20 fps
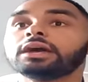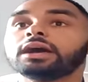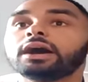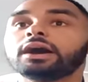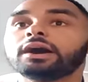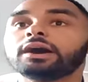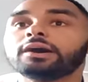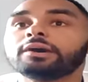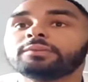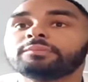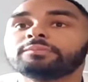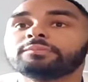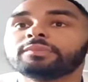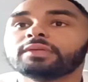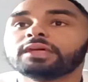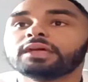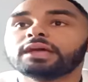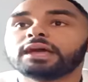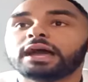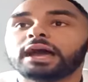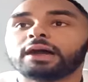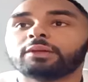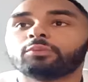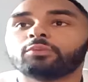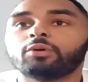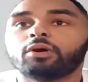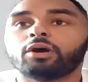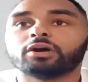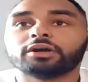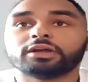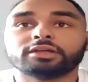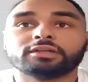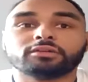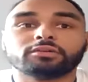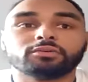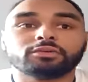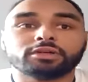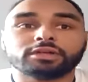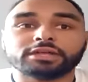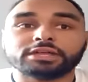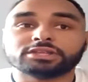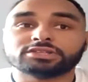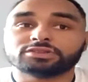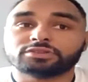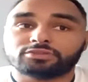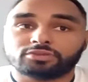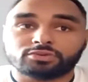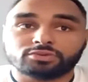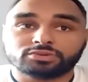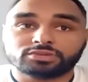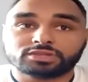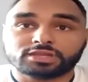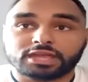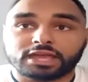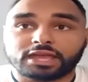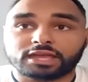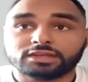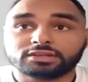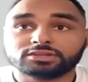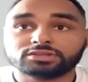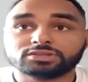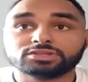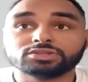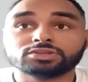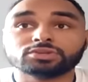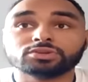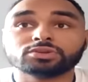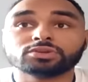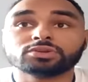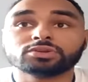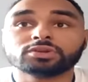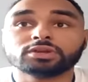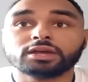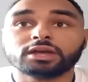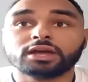and what each of those can do